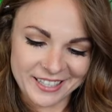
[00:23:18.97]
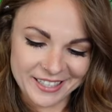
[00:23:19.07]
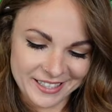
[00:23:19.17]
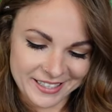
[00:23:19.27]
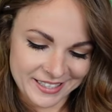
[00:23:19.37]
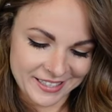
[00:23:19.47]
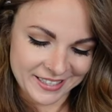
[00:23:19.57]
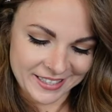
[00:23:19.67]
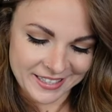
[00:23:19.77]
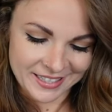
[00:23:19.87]

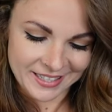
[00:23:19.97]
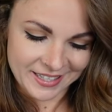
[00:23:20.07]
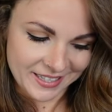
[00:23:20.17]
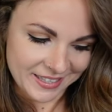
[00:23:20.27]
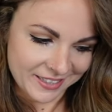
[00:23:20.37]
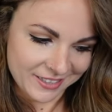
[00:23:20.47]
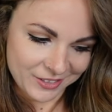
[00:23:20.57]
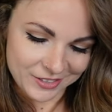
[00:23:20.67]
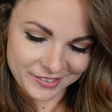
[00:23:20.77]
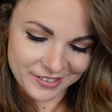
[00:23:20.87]
And then I'll
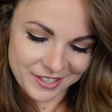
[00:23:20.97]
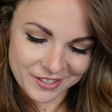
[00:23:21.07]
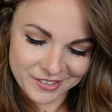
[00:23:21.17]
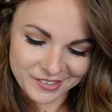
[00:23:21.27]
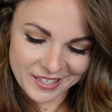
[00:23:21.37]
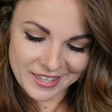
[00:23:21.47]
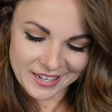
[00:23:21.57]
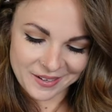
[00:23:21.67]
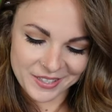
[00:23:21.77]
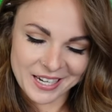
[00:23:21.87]
do his nose and then
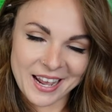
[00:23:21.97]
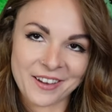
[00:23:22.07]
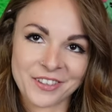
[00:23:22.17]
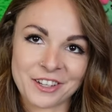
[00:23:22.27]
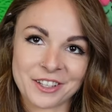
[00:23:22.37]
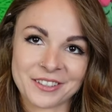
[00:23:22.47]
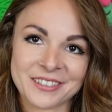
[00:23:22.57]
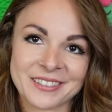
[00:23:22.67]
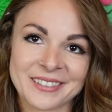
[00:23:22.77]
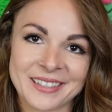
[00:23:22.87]
I'm gonna have like
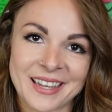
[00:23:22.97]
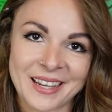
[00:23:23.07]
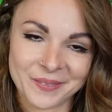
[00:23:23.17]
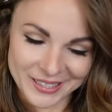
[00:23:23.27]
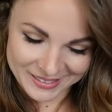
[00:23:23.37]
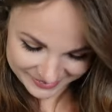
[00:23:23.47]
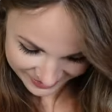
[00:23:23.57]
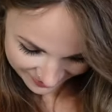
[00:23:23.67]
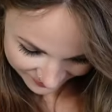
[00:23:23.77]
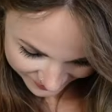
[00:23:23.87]
nine minutes
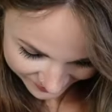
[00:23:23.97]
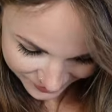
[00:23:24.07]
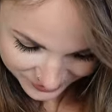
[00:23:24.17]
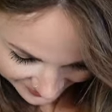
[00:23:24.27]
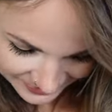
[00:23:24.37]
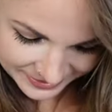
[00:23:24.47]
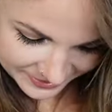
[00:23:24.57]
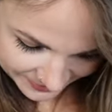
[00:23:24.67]
left. So.